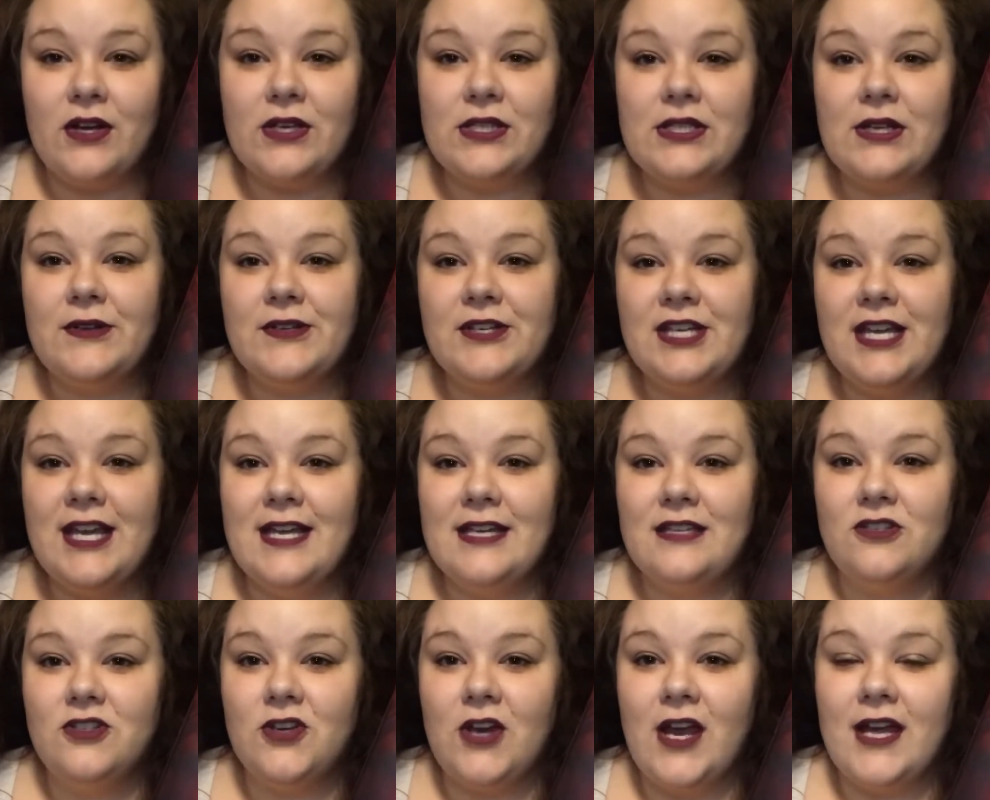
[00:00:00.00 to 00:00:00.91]
So she
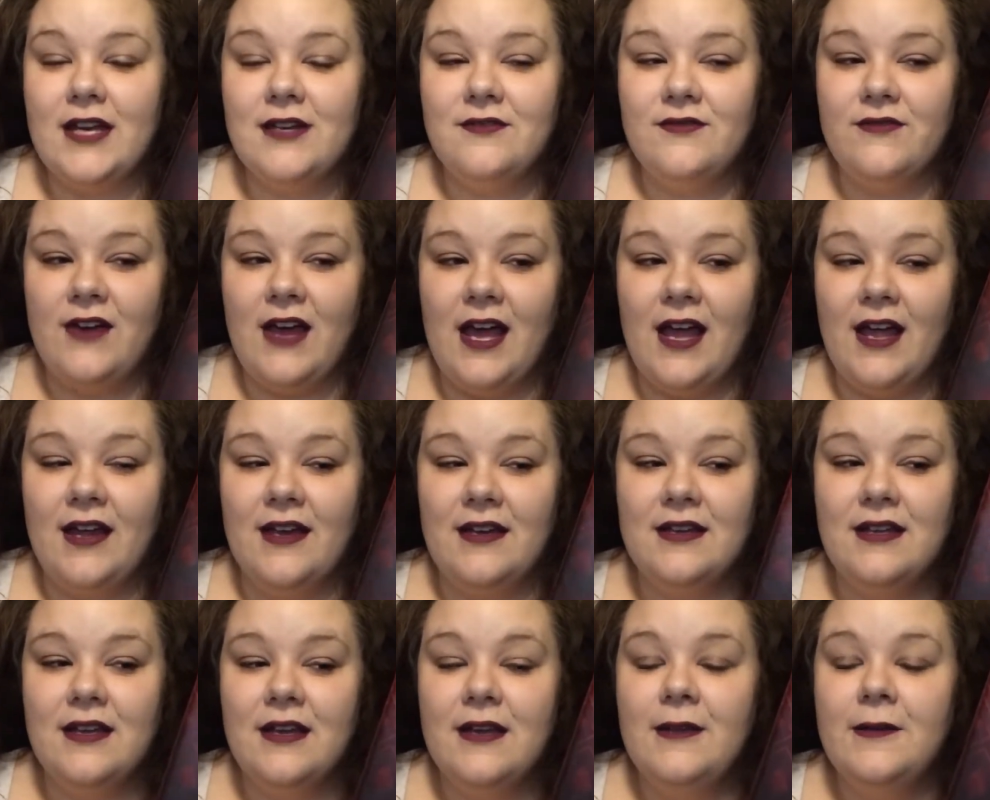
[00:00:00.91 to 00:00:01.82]
is trying to
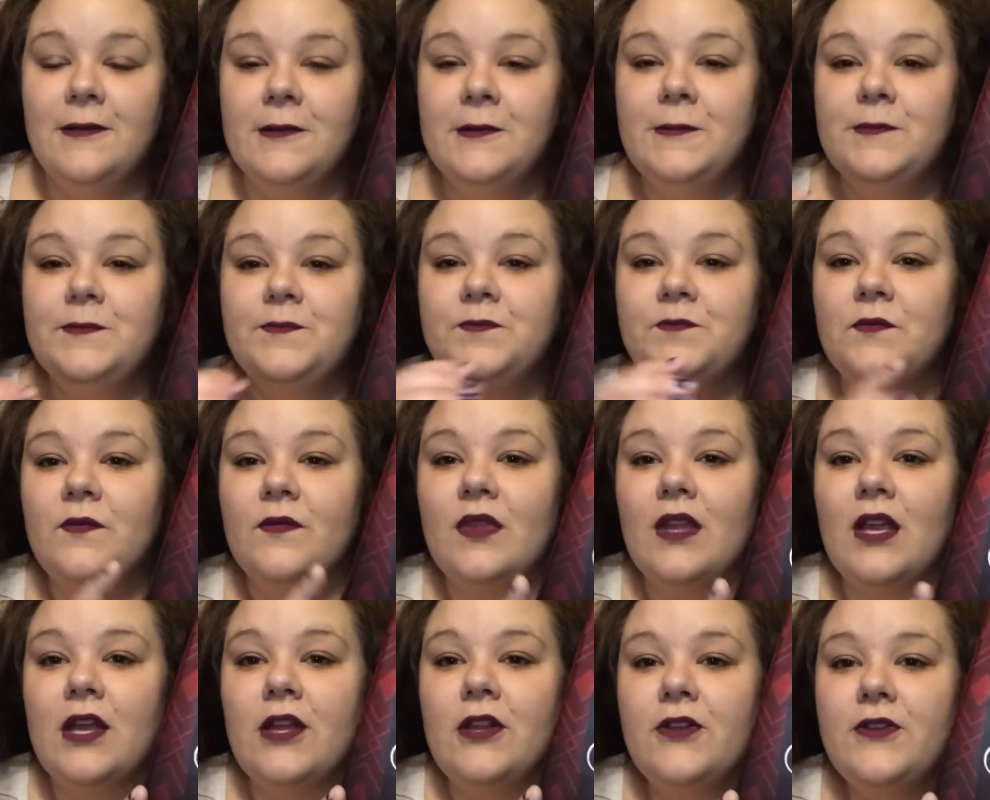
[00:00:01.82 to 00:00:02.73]
find
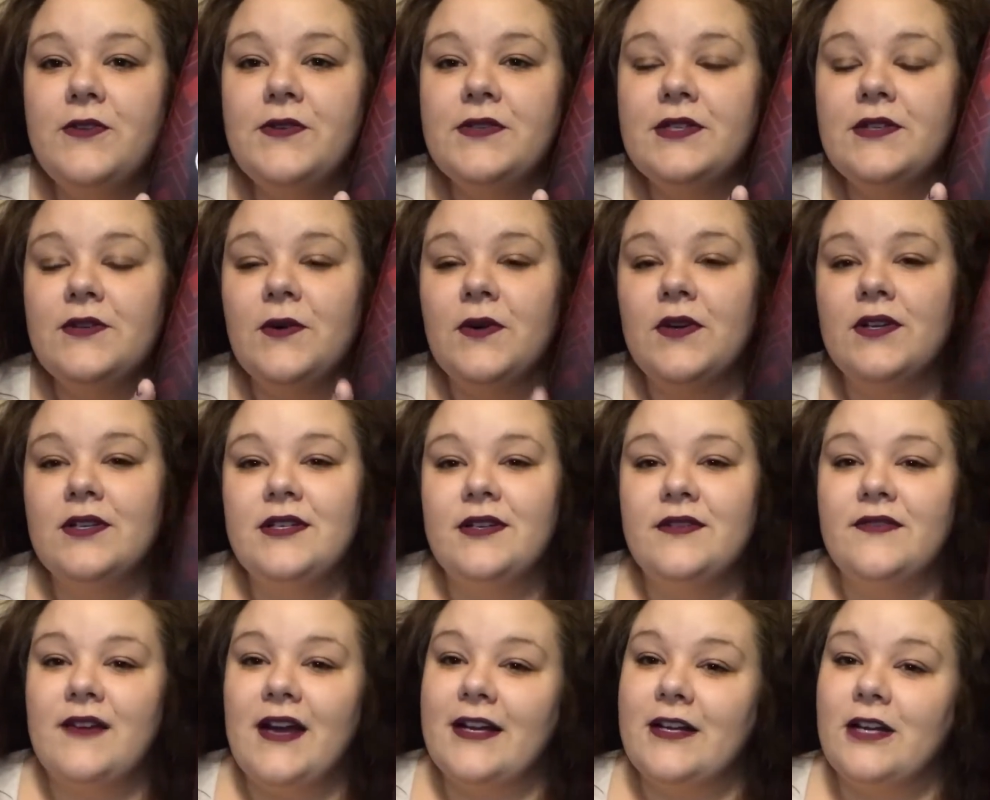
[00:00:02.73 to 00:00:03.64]
clues in order to
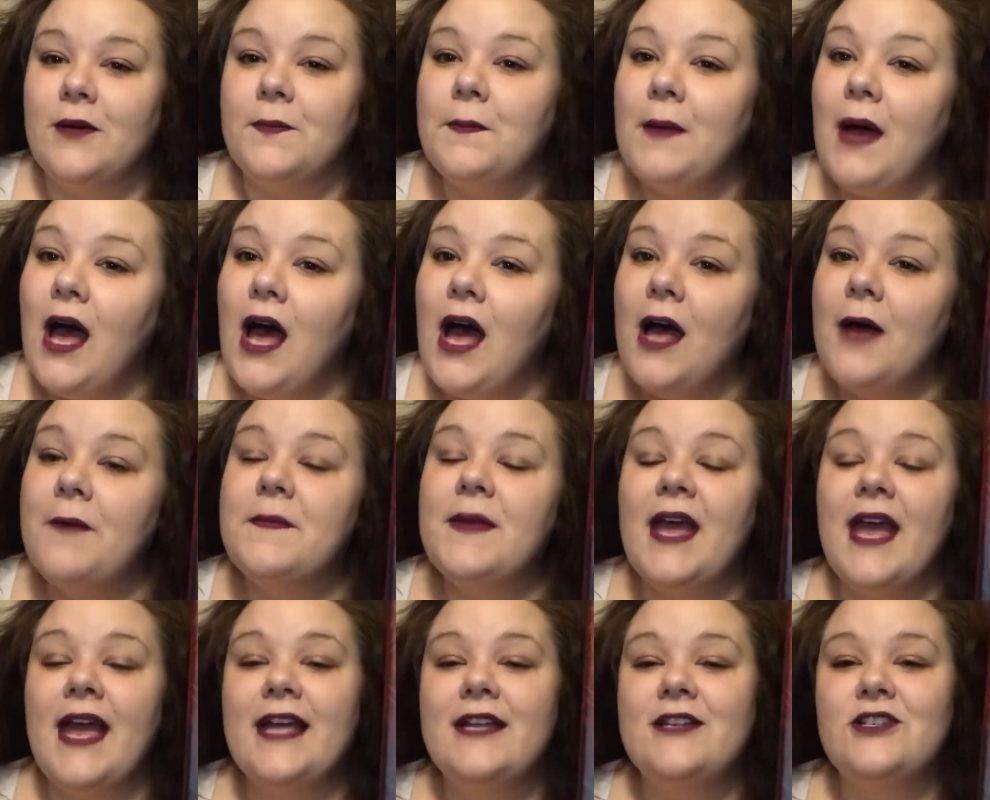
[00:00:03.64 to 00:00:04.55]
find her mom
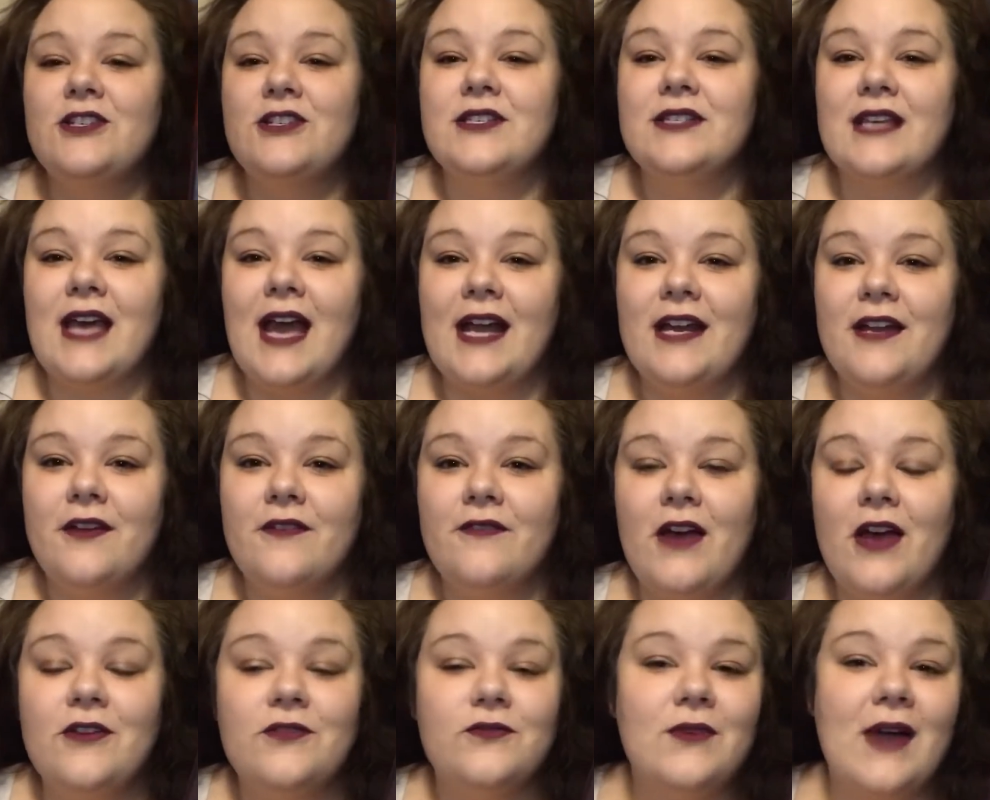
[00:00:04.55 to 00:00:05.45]
and just kind of
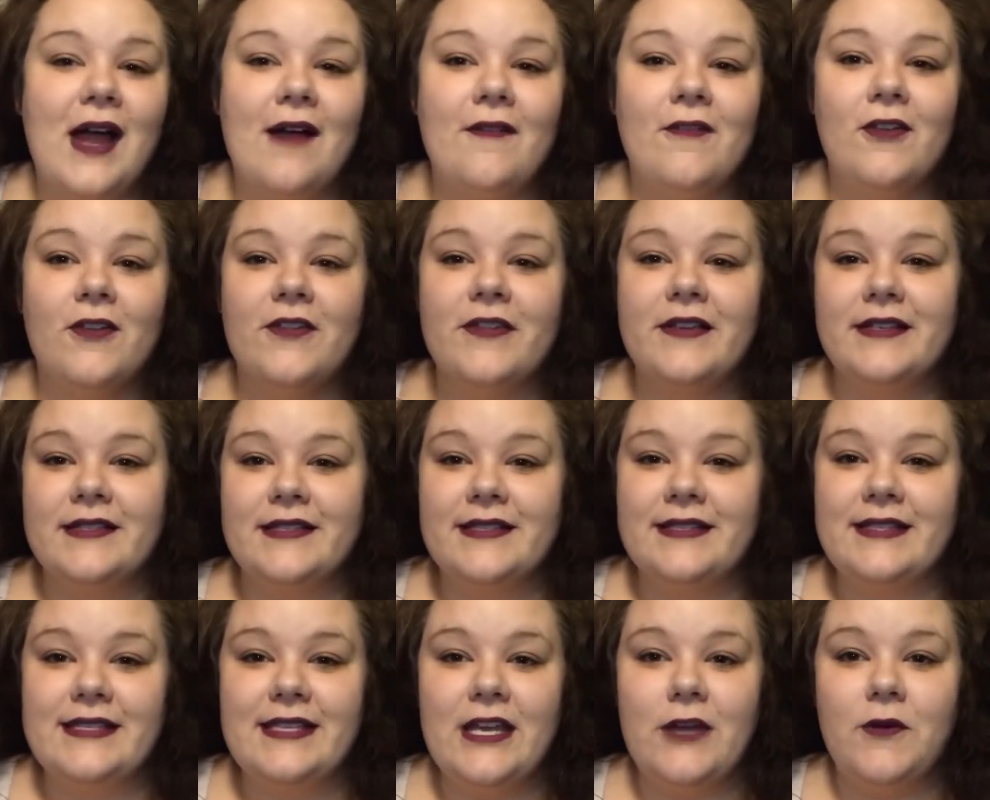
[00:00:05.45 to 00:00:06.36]
unravel this
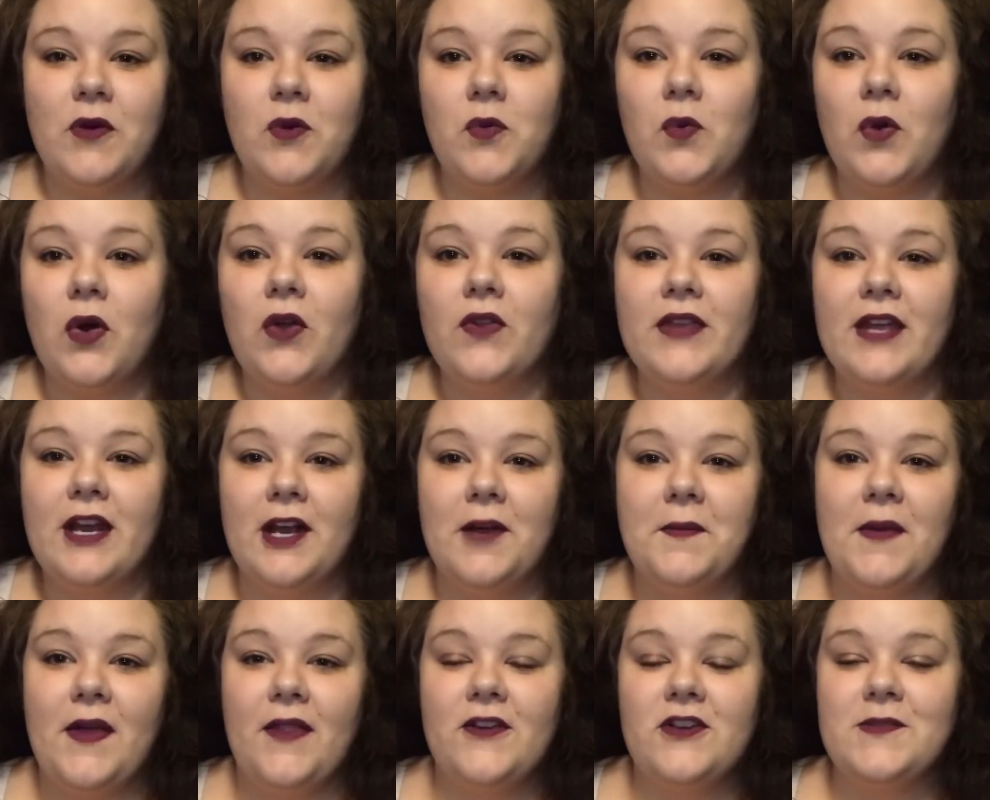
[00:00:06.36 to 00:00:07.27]
secret world that her
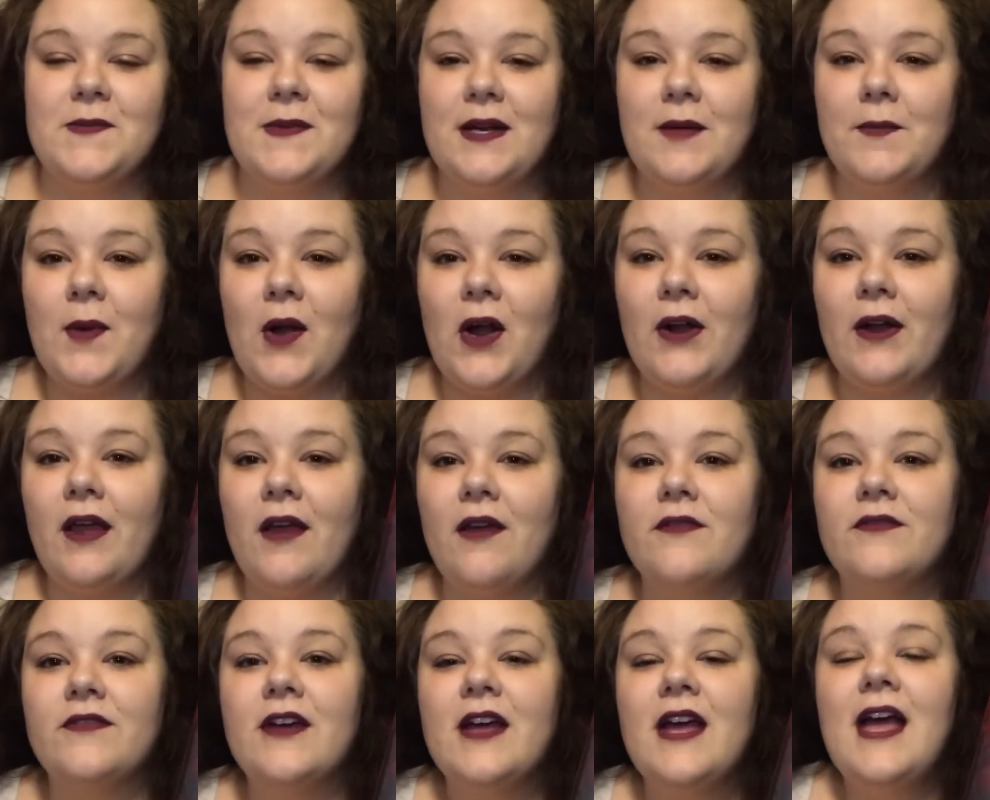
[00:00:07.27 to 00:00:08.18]
mother's been a part
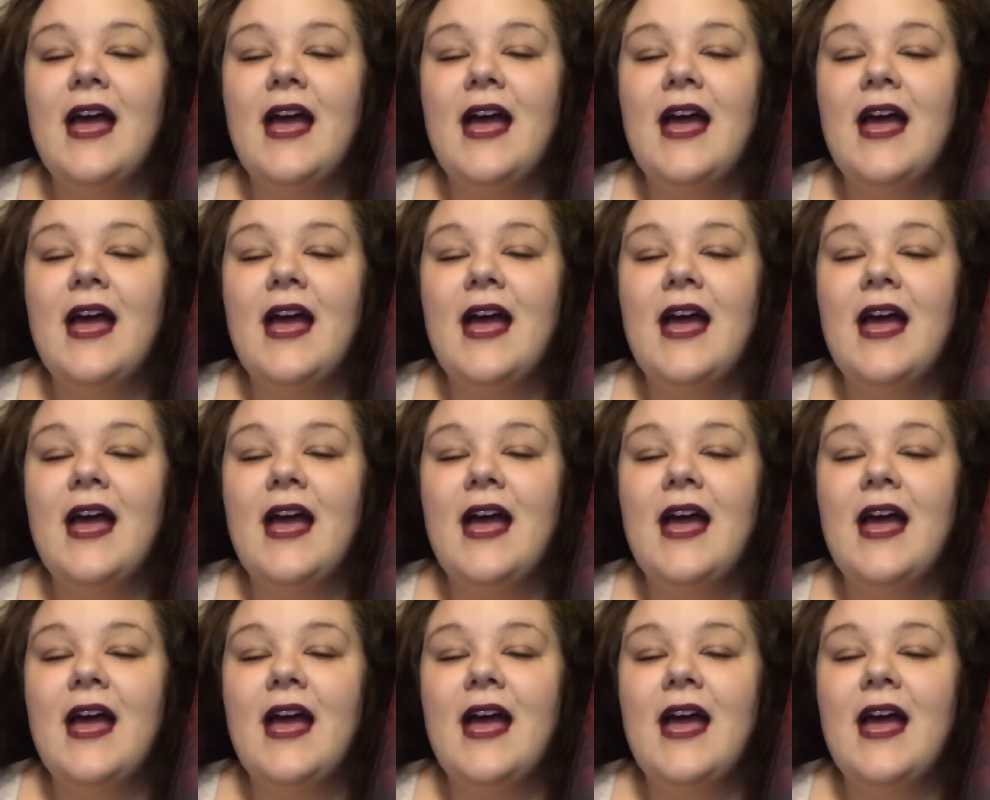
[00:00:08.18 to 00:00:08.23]
of.